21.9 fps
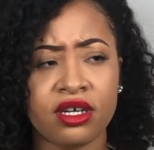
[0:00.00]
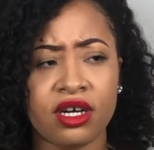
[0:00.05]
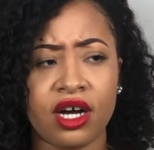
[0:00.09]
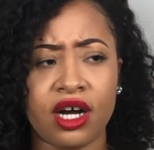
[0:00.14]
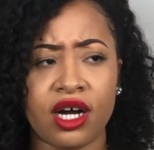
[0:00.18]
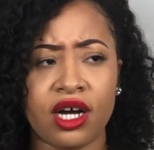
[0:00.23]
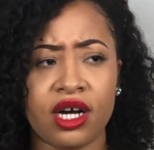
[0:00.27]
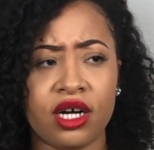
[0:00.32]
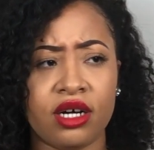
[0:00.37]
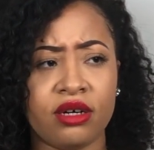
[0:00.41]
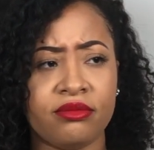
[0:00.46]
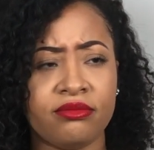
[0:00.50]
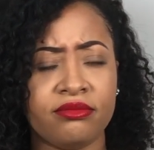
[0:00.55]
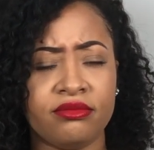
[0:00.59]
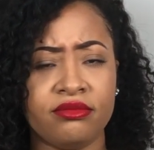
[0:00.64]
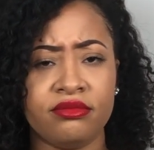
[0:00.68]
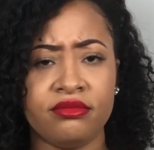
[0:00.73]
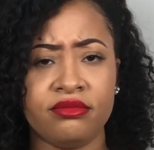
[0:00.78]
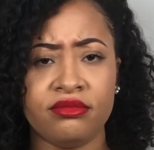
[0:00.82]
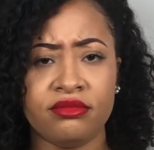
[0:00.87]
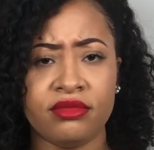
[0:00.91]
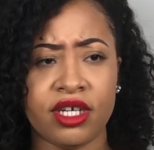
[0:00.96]
And
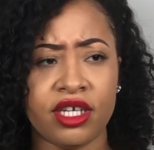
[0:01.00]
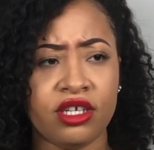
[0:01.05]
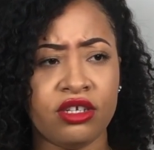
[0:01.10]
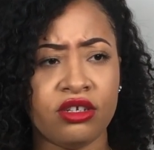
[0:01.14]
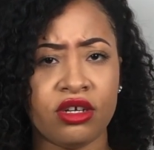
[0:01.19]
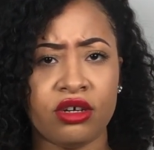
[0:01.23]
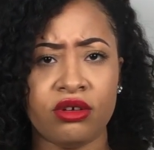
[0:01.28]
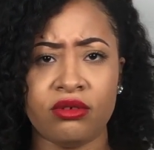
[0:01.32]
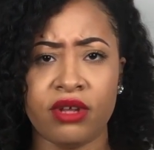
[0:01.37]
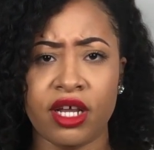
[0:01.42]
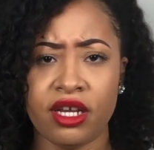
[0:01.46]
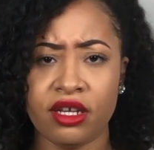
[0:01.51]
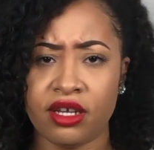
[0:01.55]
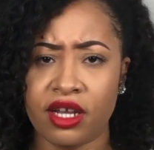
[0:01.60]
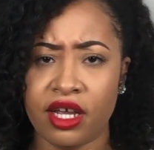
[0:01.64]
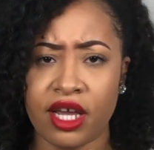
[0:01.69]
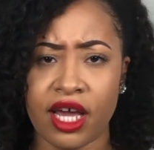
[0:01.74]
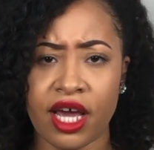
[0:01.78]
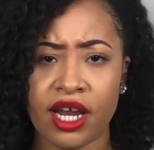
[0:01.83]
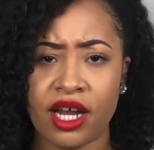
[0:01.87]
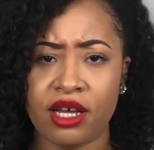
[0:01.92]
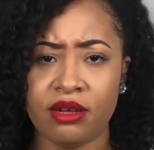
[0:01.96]
they
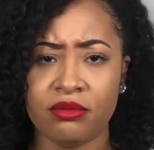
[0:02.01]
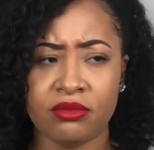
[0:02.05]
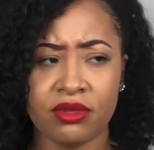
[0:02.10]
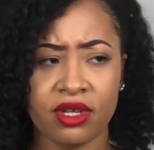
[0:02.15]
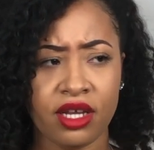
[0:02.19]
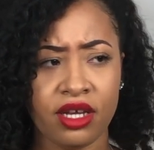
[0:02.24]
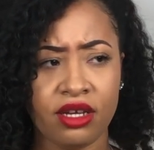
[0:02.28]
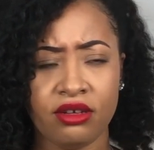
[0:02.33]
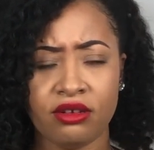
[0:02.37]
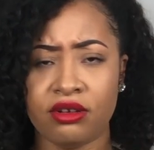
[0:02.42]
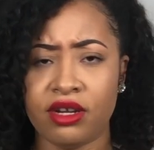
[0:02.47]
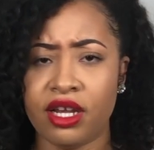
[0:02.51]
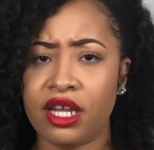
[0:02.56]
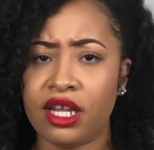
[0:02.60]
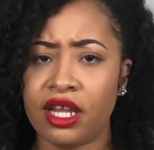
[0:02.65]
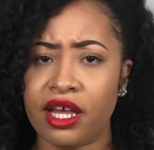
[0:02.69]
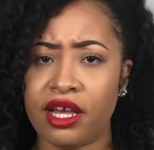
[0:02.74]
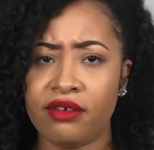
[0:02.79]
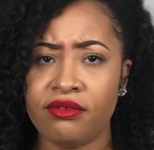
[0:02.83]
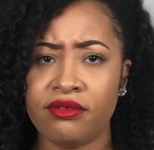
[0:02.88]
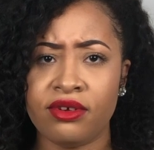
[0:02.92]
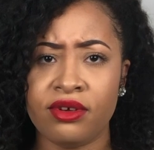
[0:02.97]
got up and they
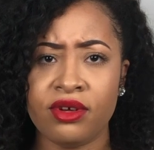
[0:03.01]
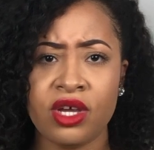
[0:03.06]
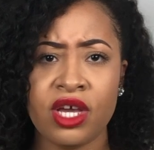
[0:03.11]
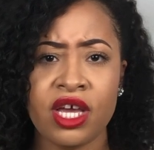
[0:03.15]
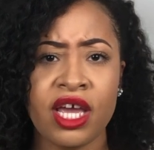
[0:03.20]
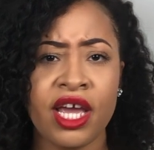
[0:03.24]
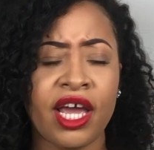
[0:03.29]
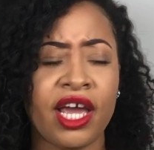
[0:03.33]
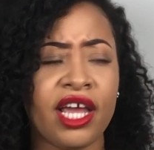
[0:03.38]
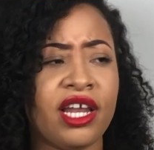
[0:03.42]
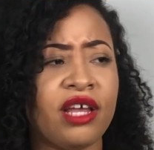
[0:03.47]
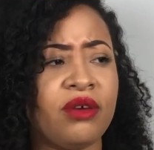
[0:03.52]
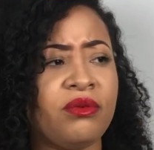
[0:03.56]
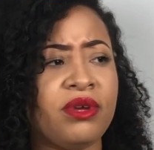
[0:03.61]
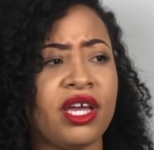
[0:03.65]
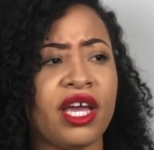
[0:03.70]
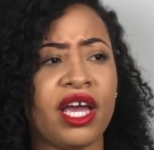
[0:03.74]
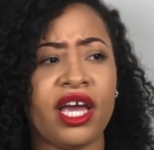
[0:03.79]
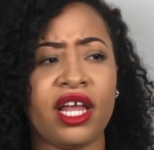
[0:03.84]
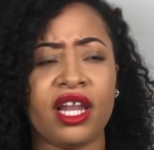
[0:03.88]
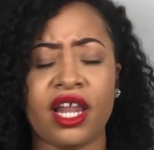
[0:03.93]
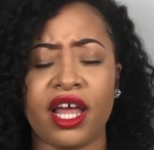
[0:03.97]
left. And then we
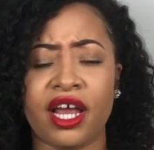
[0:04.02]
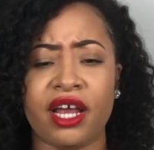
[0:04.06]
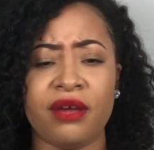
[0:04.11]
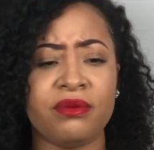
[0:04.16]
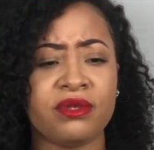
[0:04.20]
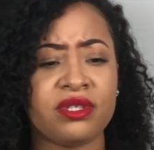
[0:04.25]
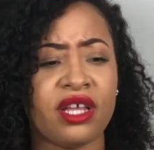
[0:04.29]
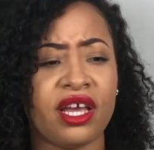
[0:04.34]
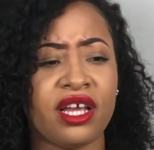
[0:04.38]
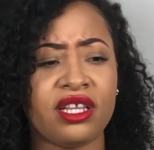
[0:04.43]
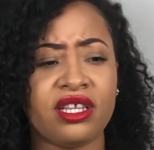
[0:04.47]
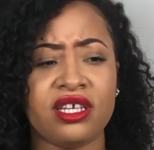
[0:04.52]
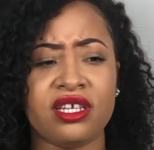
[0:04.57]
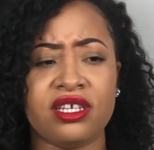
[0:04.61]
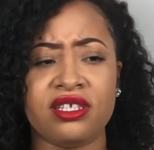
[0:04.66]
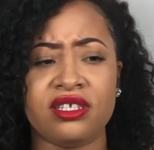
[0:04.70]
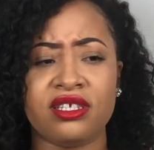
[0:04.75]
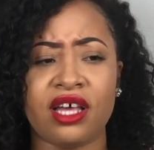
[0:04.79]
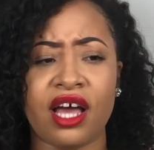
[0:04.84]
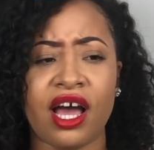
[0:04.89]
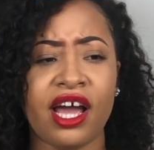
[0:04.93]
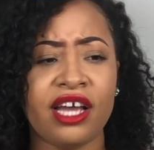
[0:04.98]
had it was
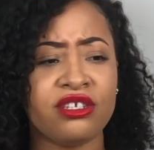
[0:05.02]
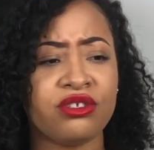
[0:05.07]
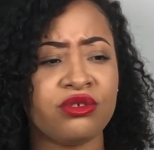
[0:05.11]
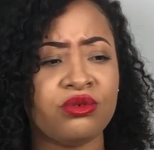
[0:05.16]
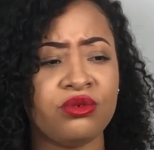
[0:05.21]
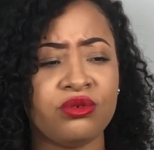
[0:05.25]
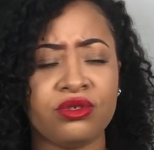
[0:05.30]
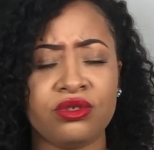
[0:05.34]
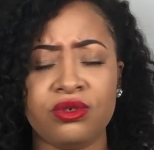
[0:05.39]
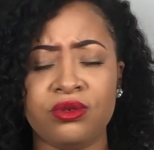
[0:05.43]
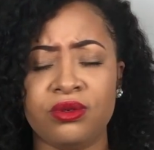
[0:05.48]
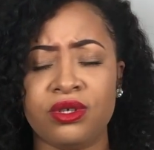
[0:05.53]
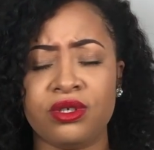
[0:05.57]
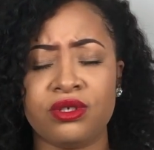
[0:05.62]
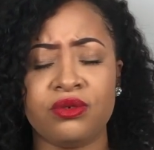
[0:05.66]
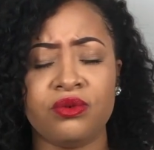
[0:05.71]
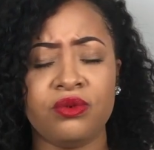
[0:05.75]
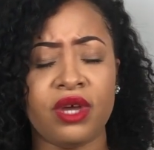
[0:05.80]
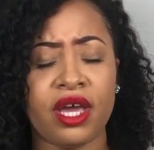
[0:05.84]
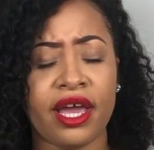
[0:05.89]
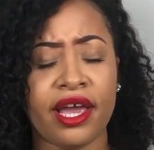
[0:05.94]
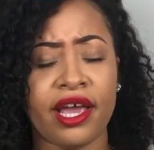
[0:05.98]
these high school students
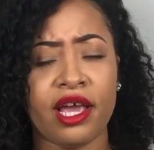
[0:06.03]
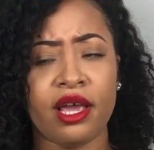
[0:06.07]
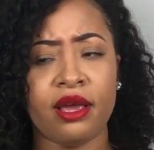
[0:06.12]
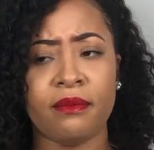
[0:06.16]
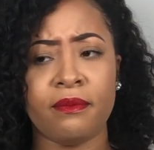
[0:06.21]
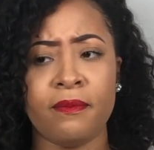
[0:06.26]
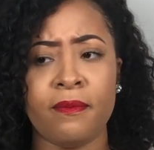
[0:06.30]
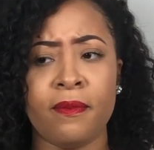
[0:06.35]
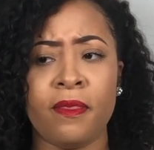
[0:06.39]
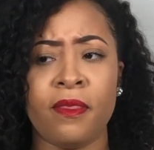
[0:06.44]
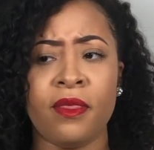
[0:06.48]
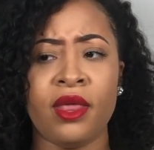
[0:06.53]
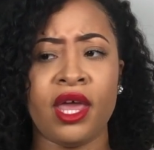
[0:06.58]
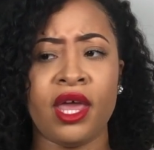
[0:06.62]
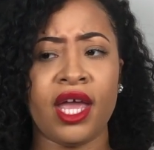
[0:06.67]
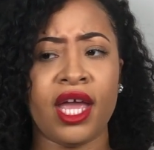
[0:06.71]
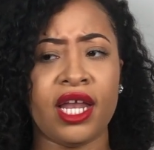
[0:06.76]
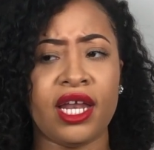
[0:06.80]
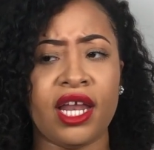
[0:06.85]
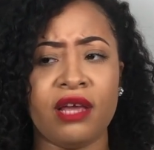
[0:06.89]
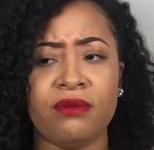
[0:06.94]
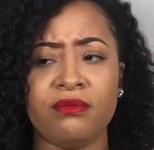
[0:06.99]
who came,
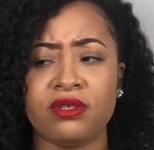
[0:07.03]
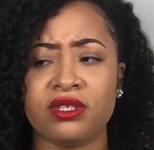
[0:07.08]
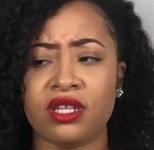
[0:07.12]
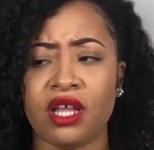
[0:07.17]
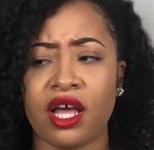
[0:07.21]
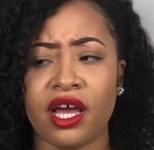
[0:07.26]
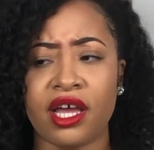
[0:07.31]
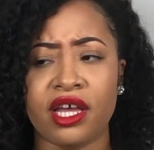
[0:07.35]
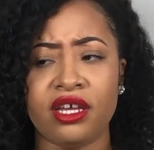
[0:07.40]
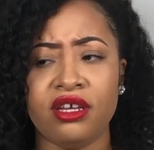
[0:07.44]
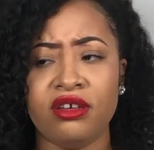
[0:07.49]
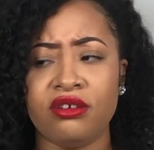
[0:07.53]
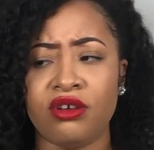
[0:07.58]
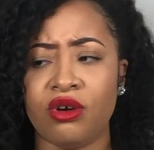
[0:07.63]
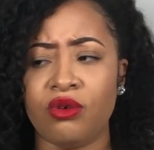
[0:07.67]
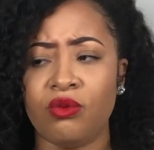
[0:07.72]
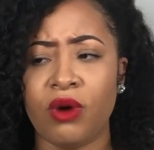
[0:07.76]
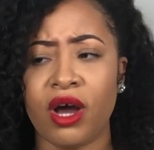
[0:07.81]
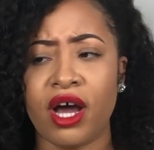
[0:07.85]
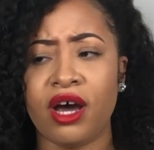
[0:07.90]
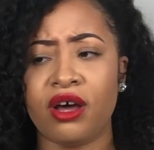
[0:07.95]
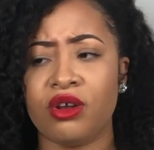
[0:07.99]
and they was
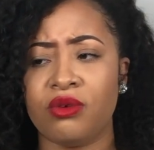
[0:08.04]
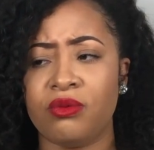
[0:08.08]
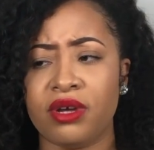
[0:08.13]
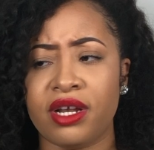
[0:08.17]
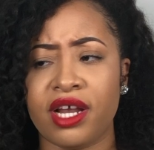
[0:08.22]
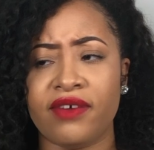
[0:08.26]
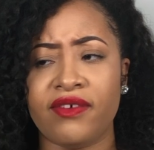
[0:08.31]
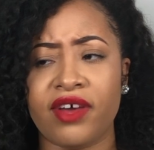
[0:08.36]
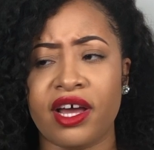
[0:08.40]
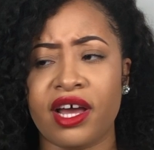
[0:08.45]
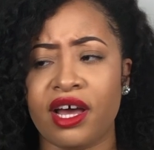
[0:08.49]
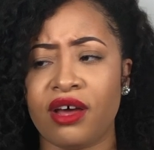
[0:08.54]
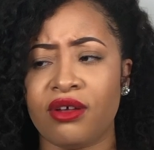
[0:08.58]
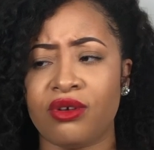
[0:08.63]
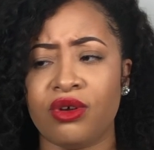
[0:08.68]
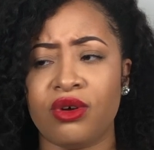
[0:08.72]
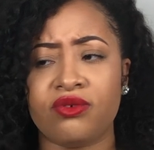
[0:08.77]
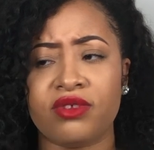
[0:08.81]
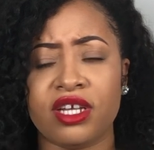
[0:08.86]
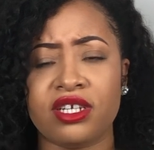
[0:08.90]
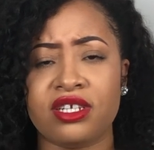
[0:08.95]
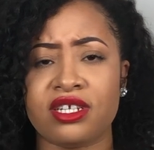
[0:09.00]
wild or whatever. I don't
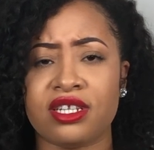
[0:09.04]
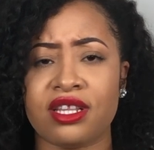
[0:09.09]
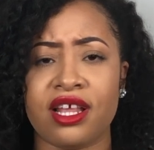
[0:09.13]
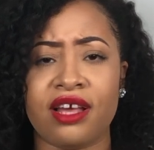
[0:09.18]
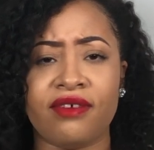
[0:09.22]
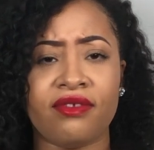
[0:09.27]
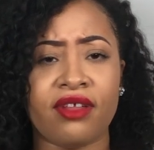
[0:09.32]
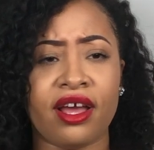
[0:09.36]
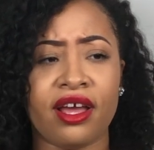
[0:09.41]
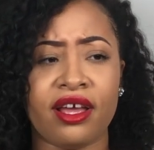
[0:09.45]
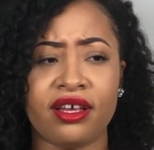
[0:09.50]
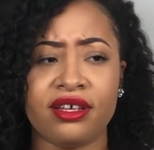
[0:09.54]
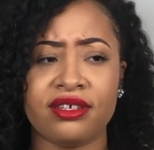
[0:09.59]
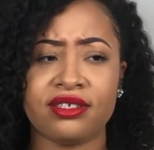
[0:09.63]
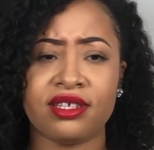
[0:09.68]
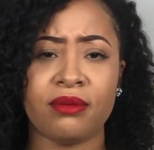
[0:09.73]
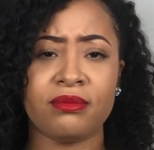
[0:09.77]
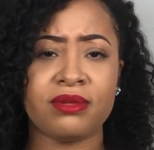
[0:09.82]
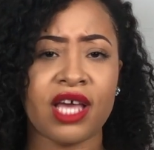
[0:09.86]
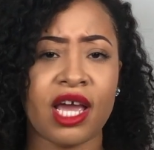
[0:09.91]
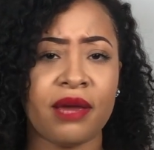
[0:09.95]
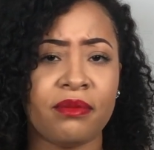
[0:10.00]
know if they just left
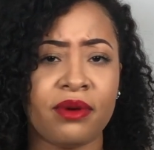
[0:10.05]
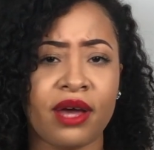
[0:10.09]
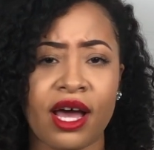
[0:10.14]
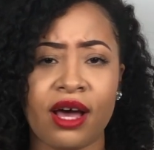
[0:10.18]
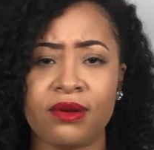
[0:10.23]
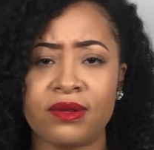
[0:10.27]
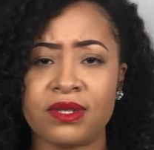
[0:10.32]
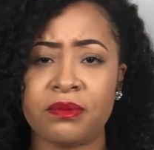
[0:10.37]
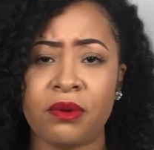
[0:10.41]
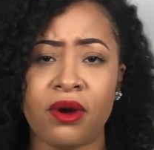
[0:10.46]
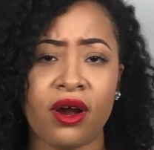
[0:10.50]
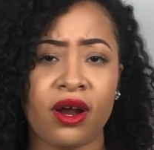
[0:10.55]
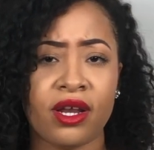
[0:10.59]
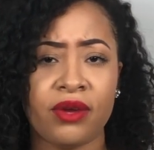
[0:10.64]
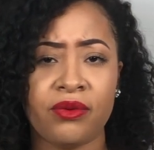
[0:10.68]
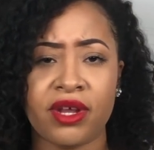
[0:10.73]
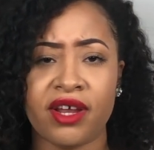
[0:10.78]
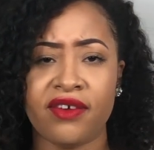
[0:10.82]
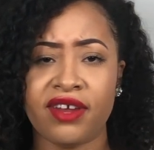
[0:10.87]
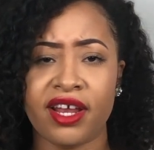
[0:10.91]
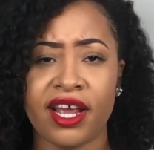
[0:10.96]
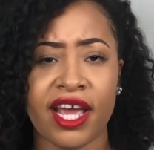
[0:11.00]
some type of house party,
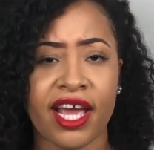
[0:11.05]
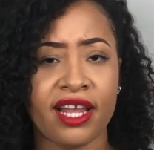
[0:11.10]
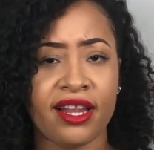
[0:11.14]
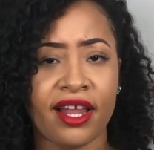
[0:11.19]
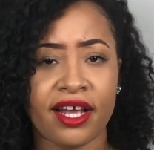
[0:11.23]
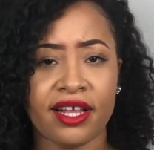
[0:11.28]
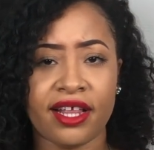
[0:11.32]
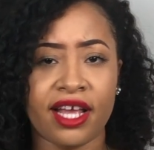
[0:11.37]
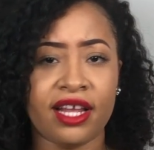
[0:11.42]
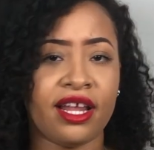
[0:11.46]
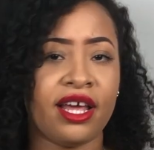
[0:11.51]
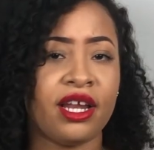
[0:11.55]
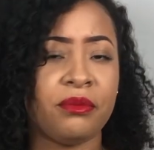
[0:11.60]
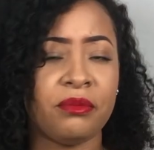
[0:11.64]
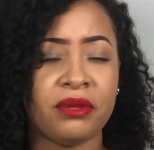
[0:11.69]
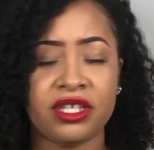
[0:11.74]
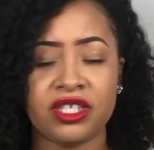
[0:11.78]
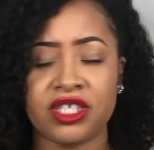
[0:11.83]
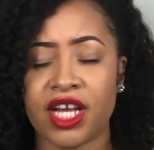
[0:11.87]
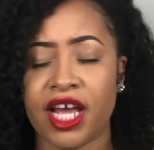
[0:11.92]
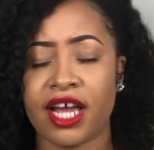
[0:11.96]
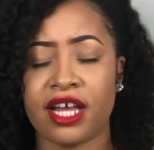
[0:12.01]
whatever. They had they let them
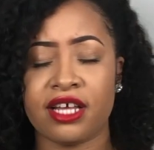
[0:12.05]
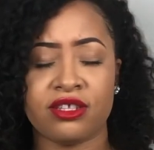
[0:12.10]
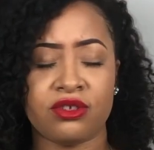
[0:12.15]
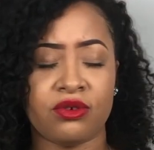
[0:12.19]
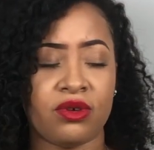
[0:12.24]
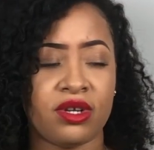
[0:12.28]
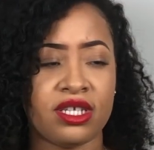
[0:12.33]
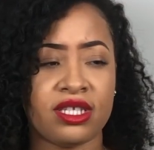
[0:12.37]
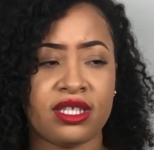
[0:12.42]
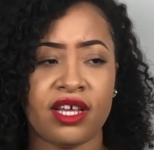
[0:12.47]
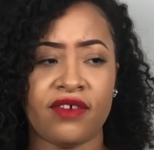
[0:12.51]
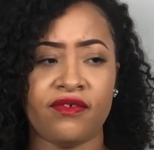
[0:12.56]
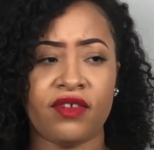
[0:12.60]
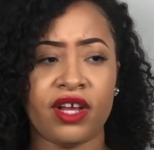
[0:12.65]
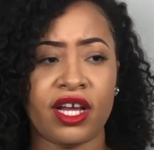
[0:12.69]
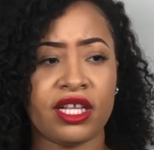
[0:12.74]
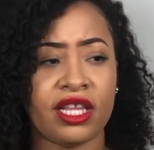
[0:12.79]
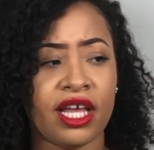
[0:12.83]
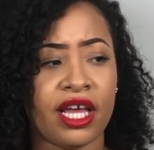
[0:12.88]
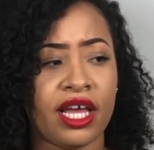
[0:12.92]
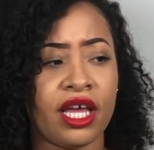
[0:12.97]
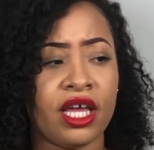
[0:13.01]
in jackets on and stuff
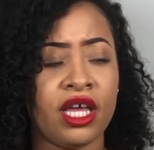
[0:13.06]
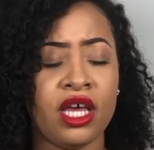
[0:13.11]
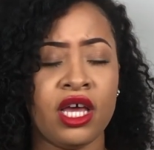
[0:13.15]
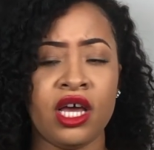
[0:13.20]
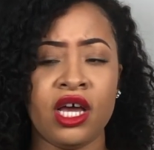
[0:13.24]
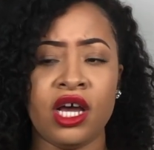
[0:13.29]
like that.